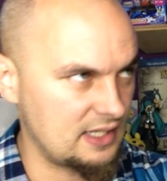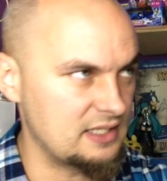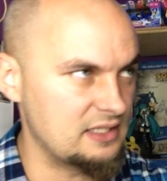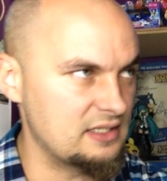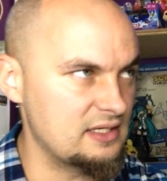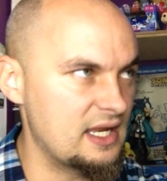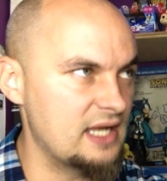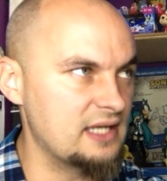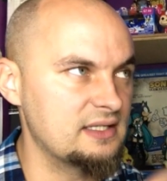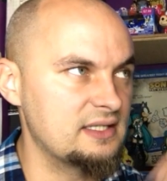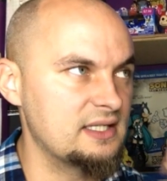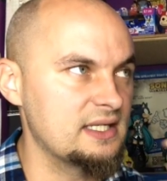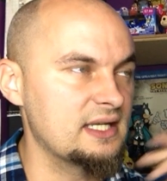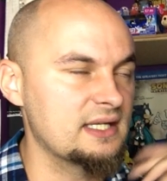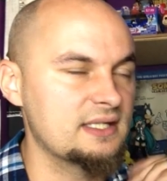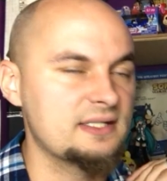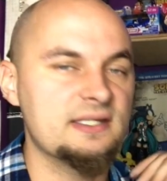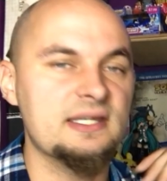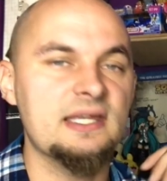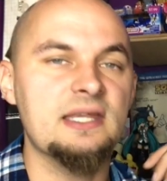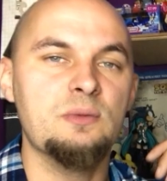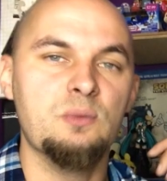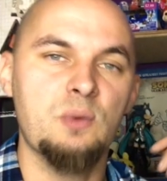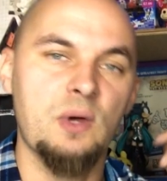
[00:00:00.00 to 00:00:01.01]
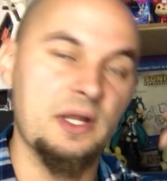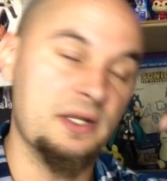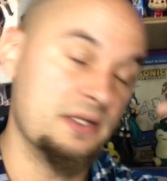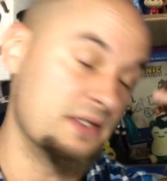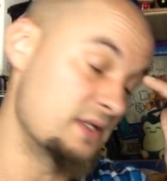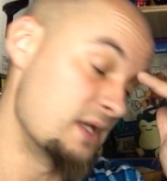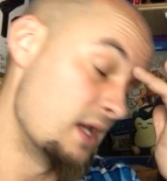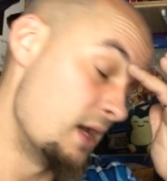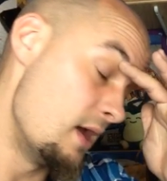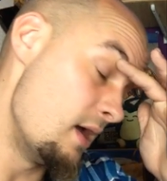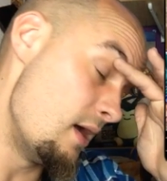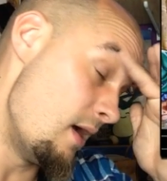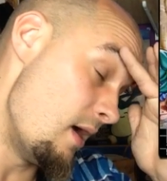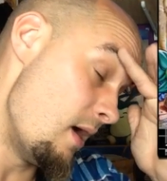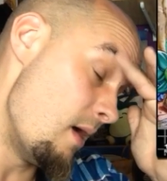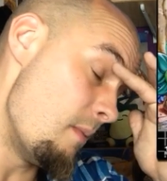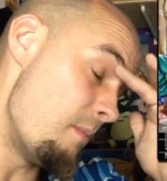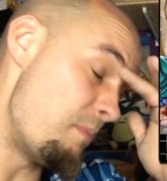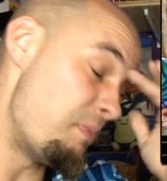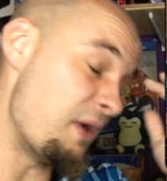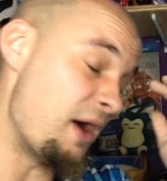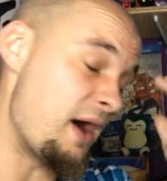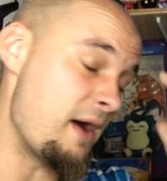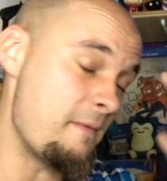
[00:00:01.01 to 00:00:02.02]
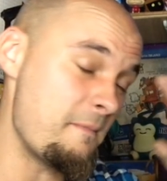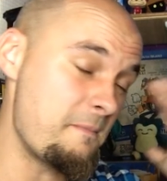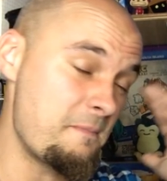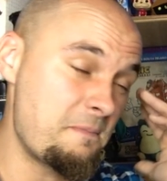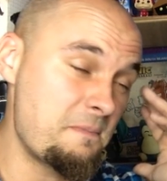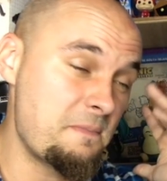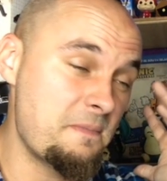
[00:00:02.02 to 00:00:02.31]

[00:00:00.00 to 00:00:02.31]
and NTSC ones. But